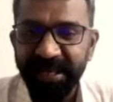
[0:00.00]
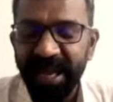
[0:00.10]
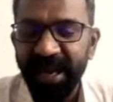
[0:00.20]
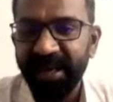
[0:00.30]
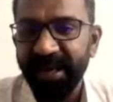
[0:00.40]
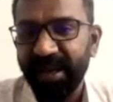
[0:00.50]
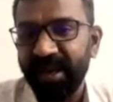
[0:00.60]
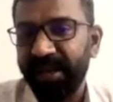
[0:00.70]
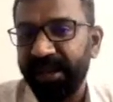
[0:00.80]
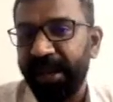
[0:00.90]
that
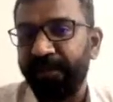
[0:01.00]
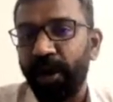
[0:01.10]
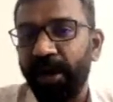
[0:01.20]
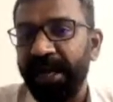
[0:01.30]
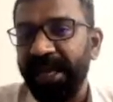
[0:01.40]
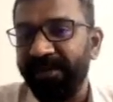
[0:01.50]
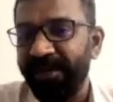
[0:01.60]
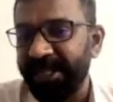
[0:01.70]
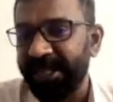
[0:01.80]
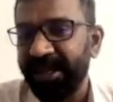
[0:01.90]
they have already
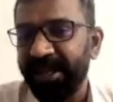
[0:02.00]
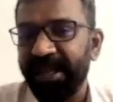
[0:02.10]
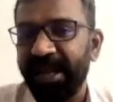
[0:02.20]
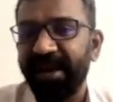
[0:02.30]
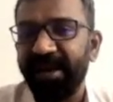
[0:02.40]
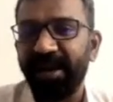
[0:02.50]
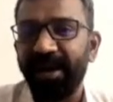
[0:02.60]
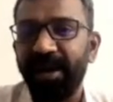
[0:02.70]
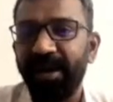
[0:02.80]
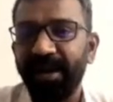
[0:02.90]
invested in their
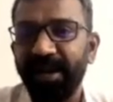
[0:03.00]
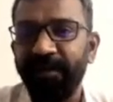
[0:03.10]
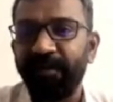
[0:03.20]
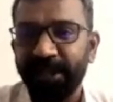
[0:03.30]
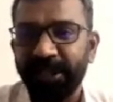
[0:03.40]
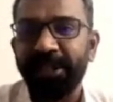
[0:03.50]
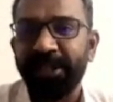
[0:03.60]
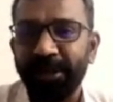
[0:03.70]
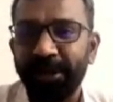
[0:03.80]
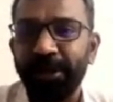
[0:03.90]

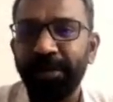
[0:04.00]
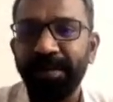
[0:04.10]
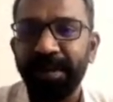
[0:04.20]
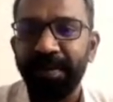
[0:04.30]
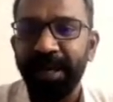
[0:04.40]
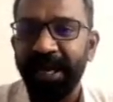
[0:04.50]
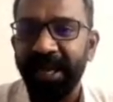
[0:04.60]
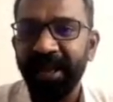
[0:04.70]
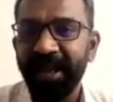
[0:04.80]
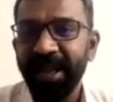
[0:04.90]
infrastructure, the
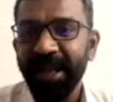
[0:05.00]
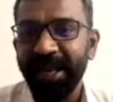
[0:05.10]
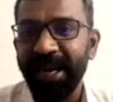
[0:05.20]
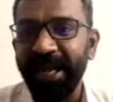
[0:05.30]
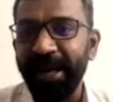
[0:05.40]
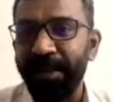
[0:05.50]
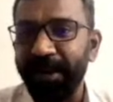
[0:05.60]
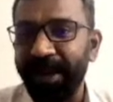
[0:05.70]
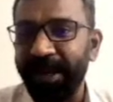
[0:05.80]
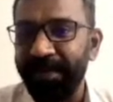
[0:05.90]
building getting a
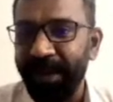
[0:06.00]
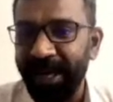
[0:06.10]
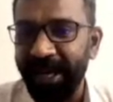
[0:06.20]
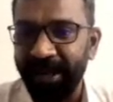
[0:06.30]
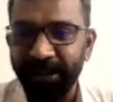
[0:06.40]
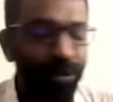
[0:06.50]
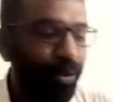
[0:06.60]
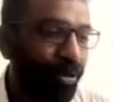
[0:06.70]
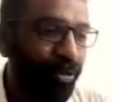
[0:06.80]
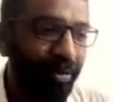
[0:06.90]
permanent building and so
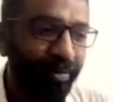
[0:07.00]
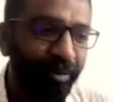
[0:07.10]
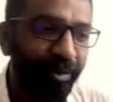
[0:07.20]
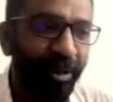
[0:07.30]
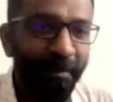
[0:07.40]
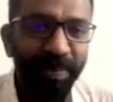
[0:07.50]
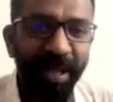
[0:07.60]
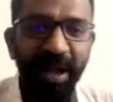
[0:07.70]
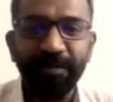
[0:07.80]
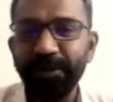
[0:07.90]
on and so forth.
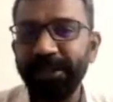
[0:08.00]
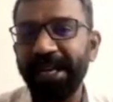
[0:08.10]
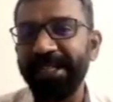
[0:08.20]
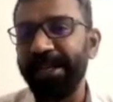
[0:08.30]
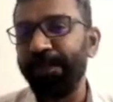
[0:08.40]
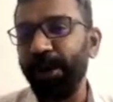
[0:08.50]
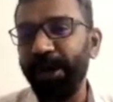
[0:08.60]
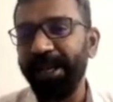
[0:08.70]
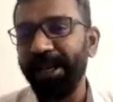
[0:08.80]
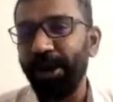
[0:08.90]
Of course, there is a
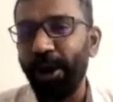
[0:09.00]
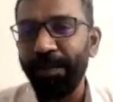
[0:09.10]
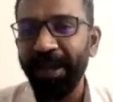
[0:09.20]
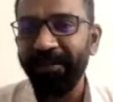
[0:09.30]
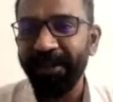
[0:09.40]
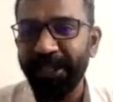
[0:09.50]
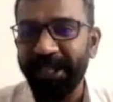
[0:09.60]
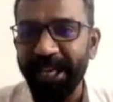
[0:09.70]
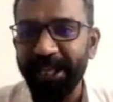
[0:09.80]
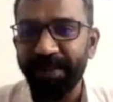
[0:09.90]
political lobbying which
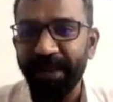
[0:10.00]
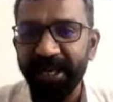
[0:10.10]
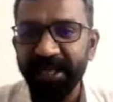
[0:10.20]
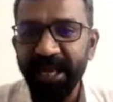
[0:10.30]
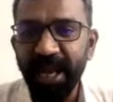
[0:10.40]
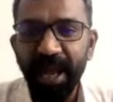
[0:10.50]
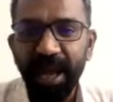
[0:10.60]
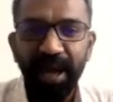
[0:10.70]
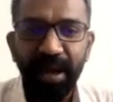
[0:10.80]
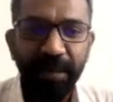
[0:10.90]
takes place
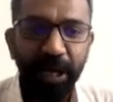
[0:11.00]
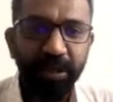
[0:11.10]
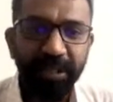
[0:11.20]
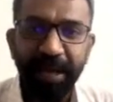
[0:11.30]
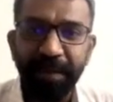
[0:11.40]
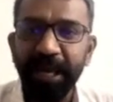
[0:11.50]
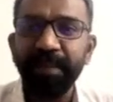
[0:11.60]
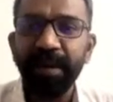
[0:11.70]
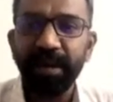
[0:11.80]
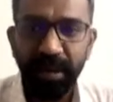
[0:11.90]
because they become
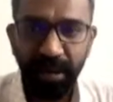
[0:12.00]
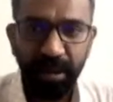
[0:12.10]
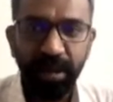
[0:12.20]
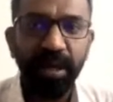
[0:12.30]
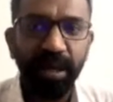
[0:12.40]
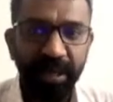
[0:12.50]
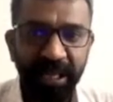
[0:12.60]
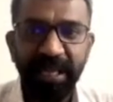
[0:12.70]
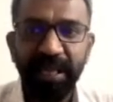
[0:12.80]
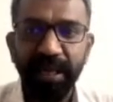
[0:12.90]
a
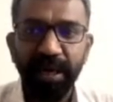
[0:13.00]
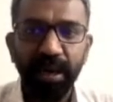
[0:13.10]
key